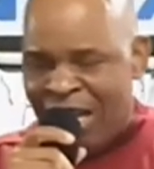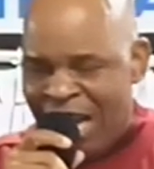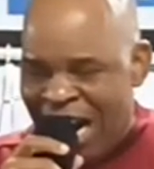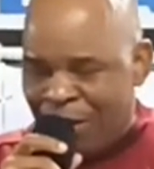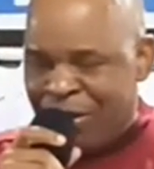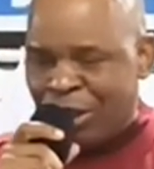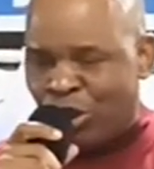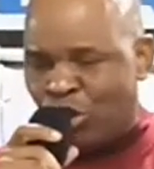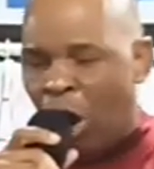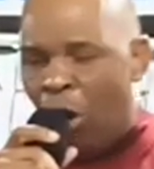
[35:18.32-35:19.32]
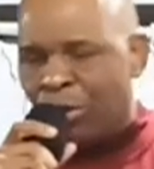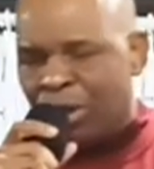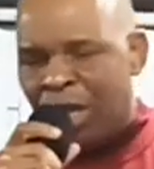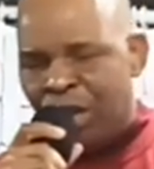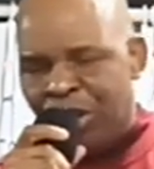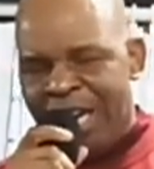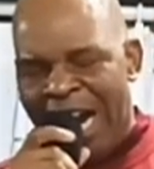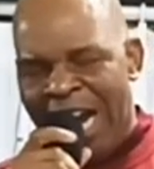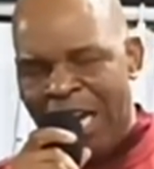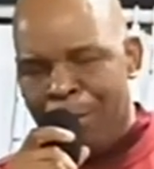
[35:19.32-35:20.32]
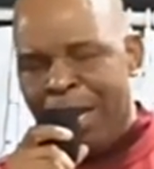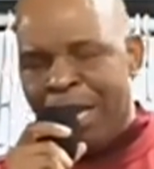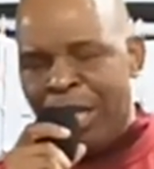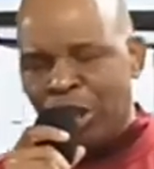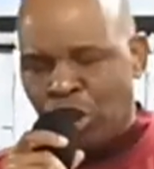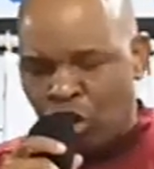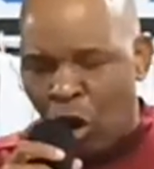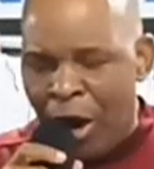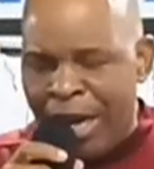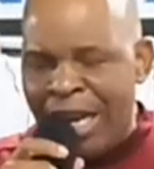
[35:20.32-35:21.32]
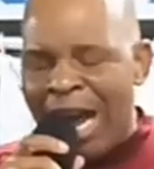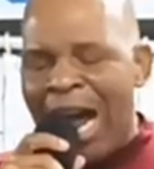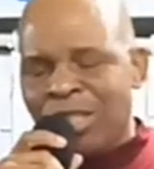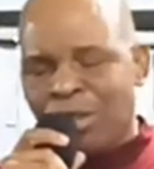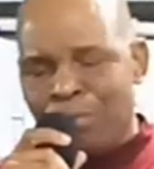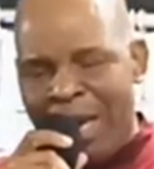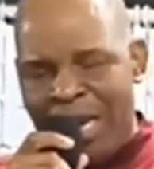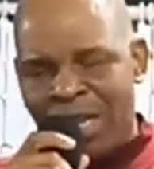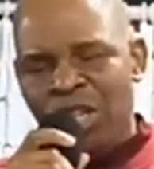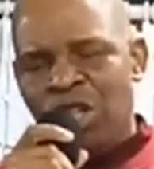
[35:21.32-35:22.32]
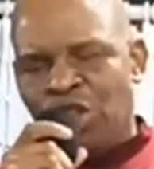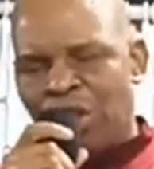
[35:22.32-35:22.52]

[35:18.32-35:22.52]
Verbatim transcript: every stone the enemy is throwing at me shall